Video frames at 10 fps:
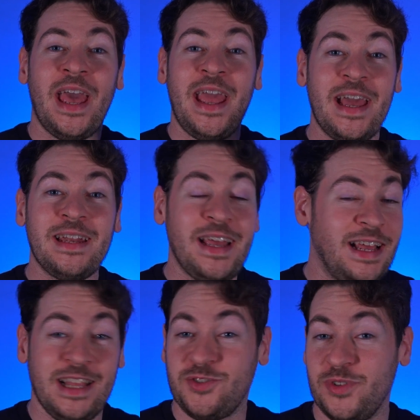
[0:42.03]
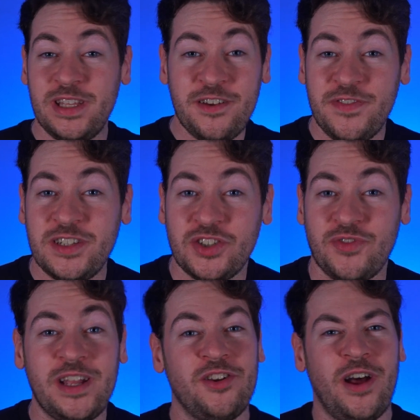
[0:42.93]
And it's really efficient,
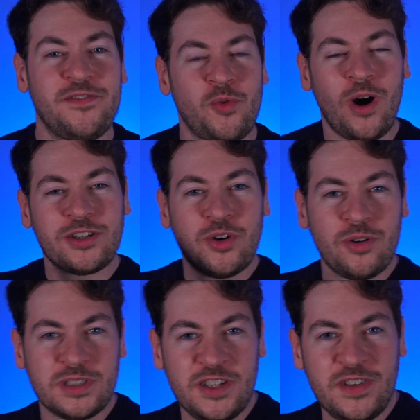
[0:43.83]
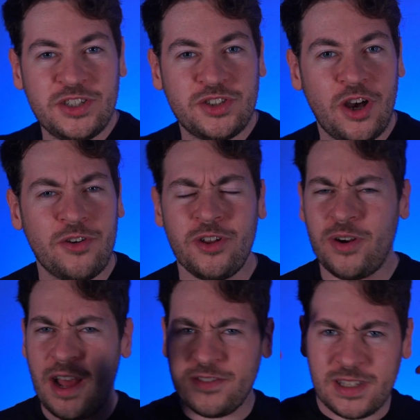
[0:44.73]
right? You don't have to watch a whole TV show show. You don't
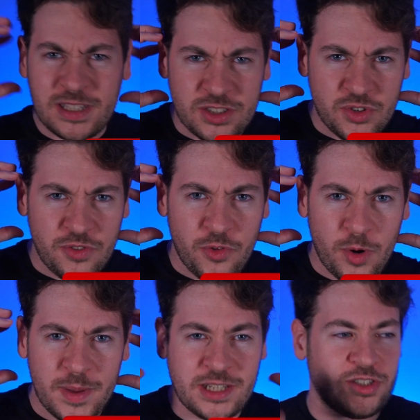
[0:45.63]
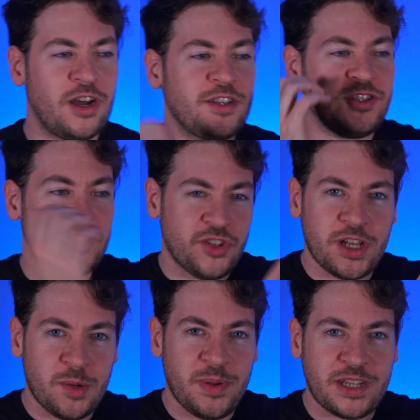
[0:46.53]
have to listen to a four minute song. You just look
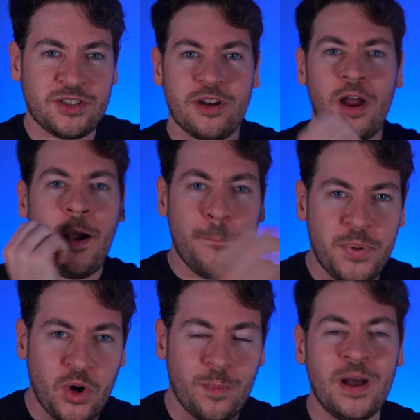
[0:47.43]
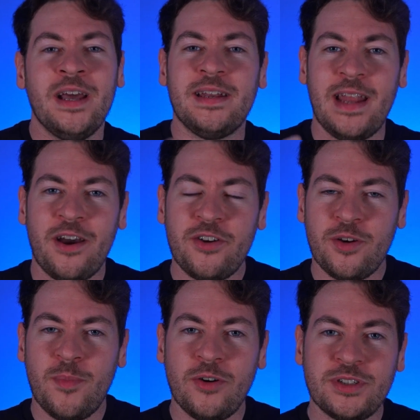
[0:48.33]
at a picture, boom. Now you're
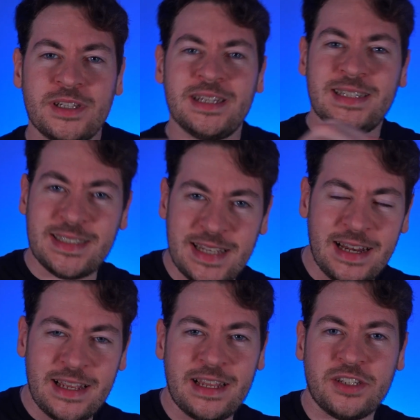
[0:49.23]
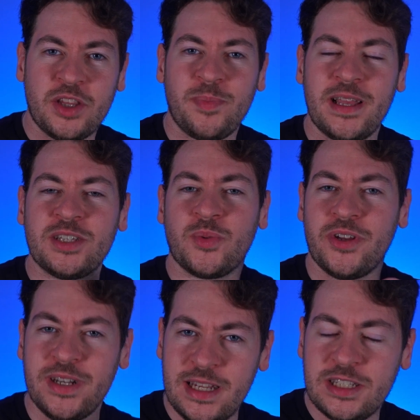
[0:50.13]
emotionally descending into the place where
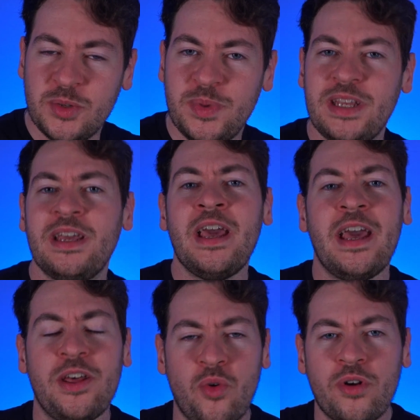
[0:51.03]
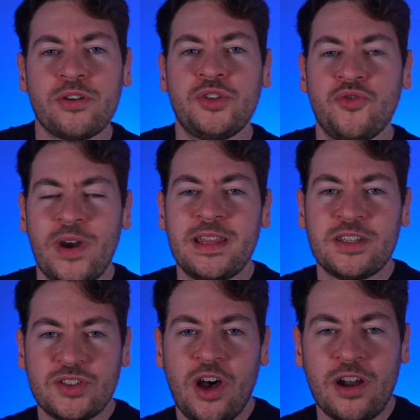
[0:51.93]
you need to be in order to write the
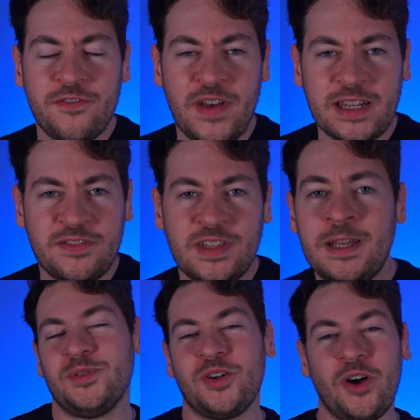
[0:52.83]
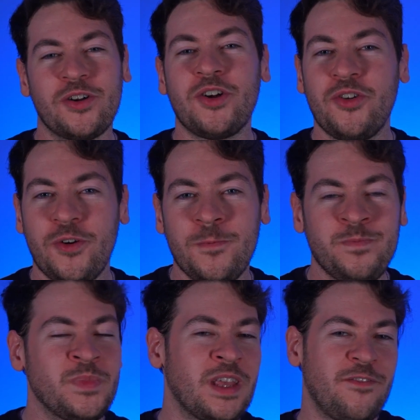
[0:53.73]
song effectively. So go to Google
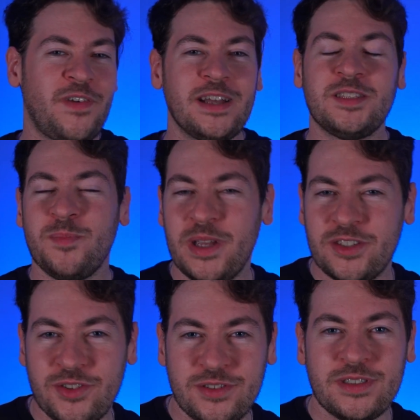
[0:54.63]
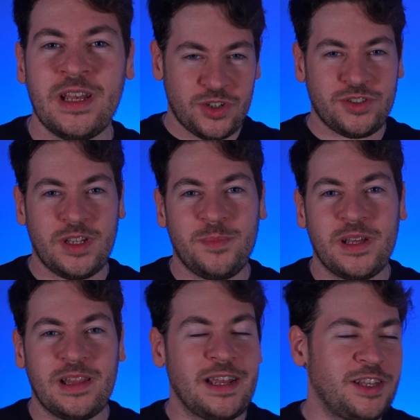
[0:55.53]
find some pictures, search
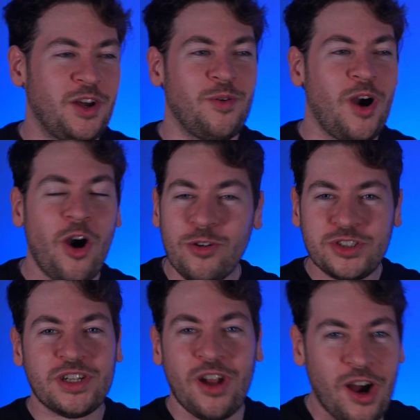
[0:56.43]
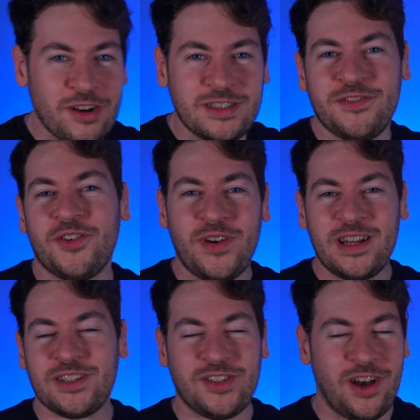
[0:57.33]
something like, you know, ocean art if you're
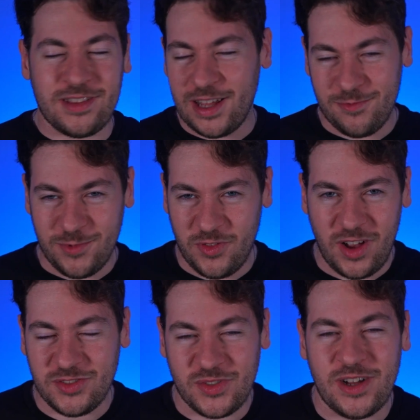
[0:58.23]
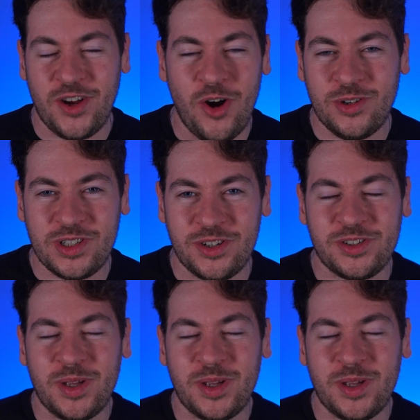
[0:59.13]
writing a song that revolves around an ocean or